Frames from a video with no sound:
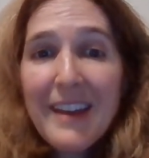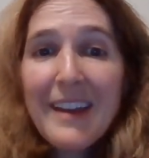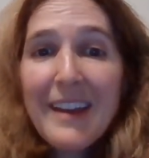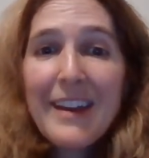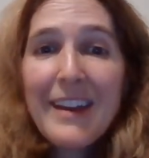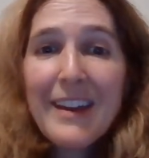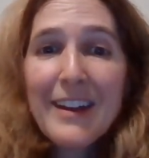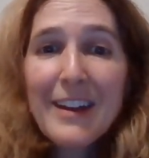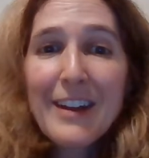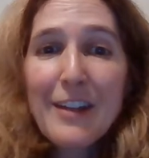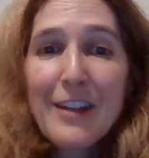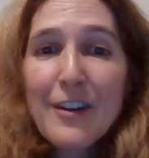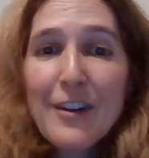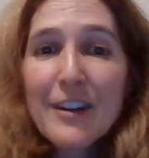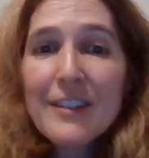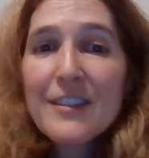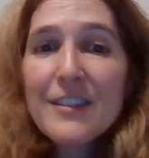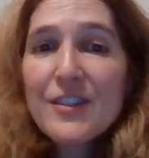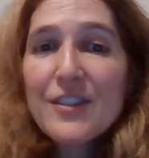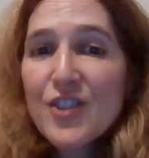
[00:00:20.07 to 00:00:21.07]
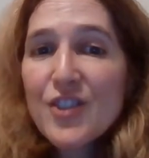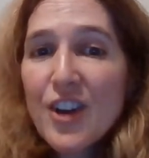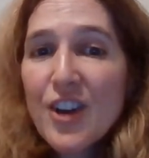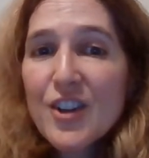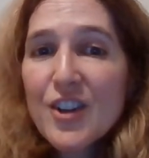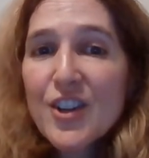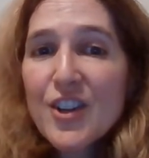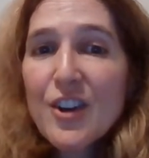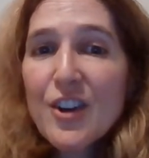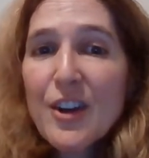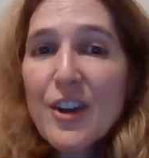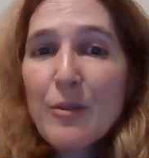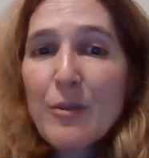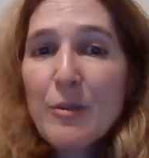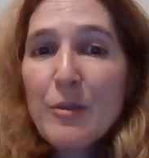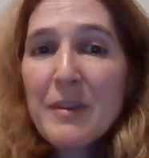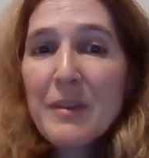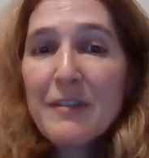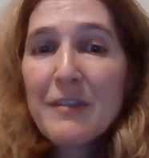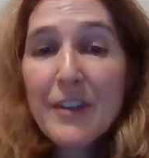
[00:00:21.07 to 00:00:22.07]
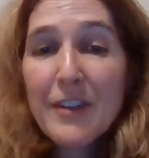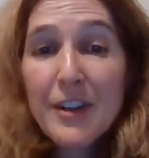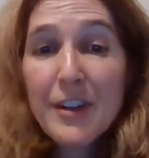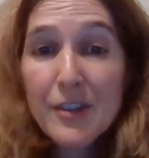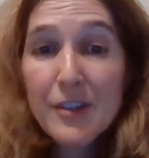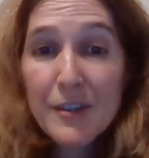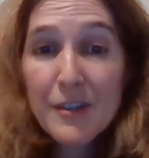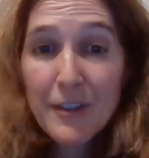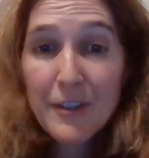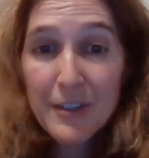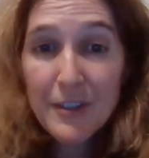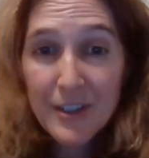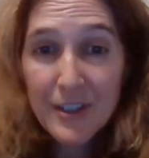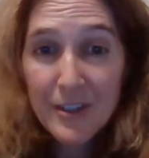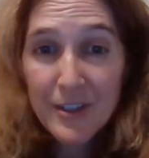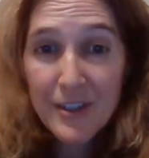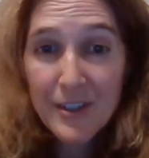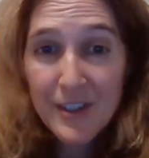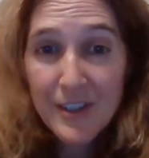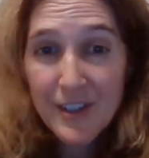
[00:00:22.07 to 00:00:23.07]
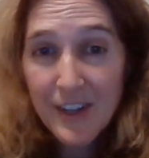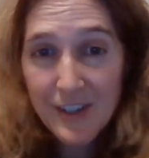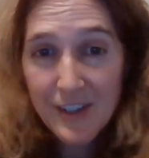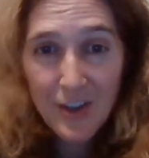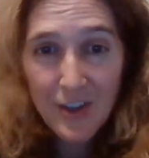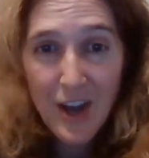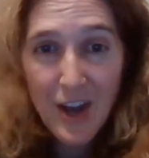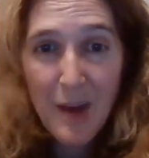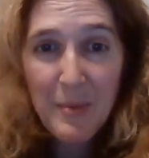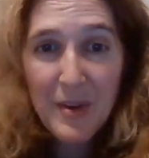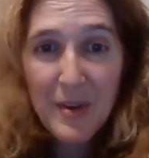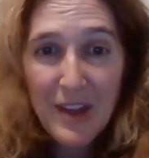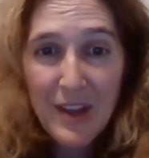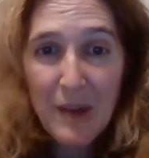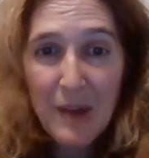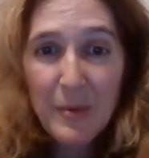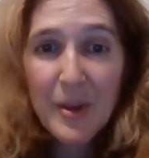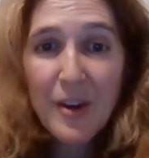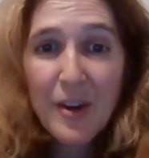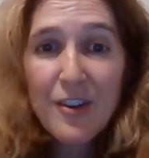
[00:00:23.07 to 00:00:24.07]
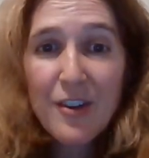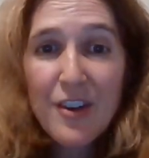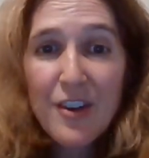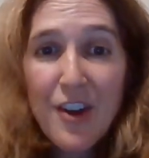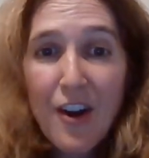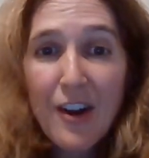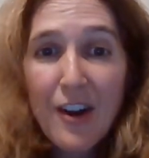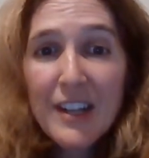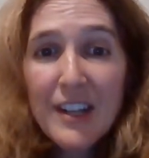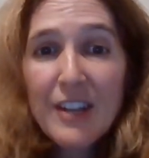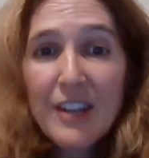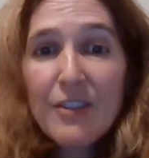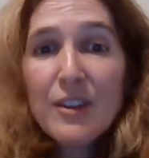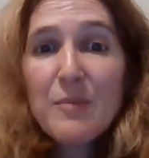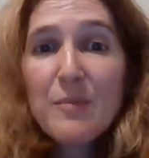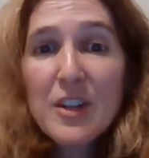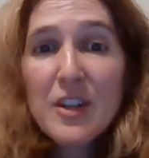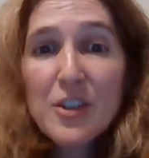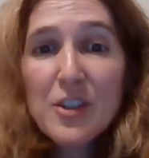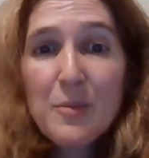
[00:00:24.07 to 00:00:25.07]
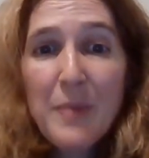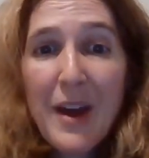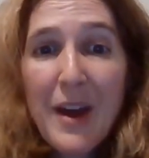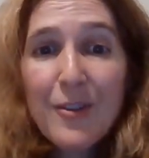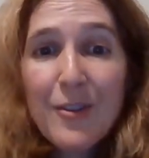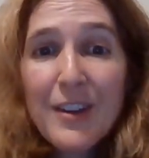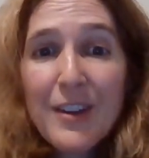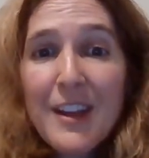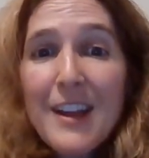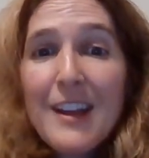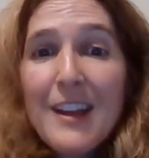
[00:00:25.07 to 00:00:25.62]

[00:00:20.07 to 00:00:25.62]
and I thought at this juncture it would be very useful to discuss a topic that we are not hearing much about